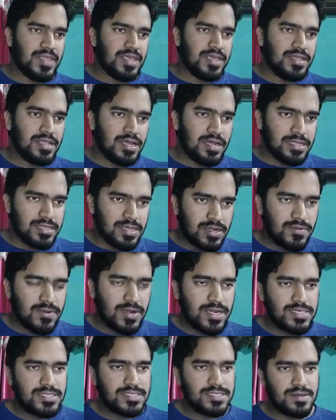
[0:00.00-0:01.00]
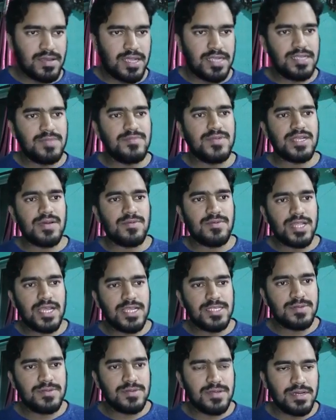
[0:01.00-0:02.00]
In other words,
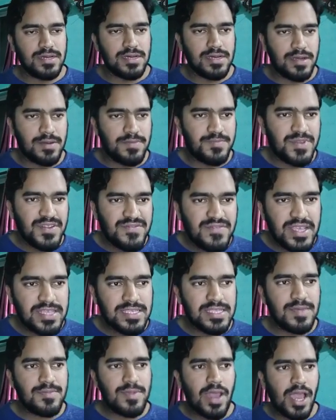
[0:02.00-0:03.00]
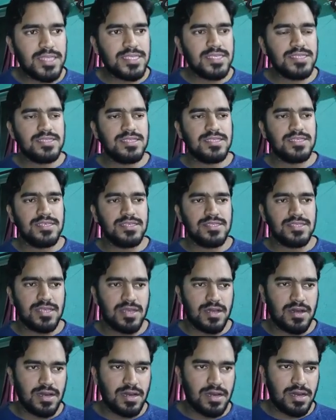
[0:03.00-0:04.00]
anti-metabolites prevents the biosynthesis
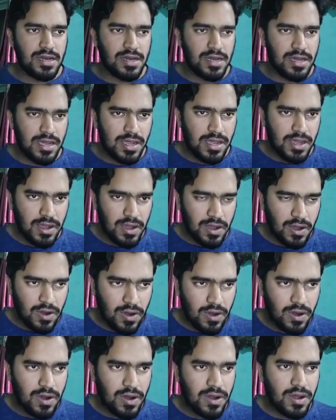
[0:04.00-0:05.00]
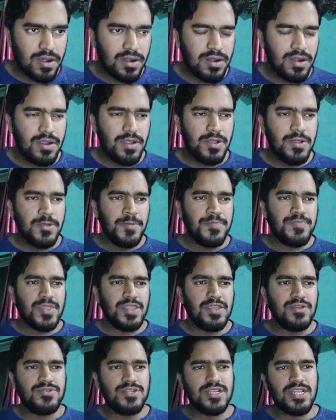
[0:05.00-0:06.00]
or
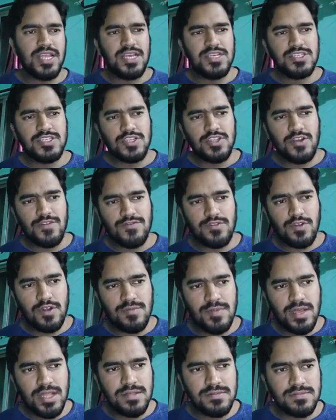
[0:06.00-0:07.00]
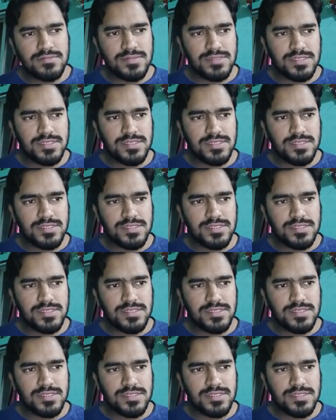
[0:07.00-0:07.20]
utilization of normal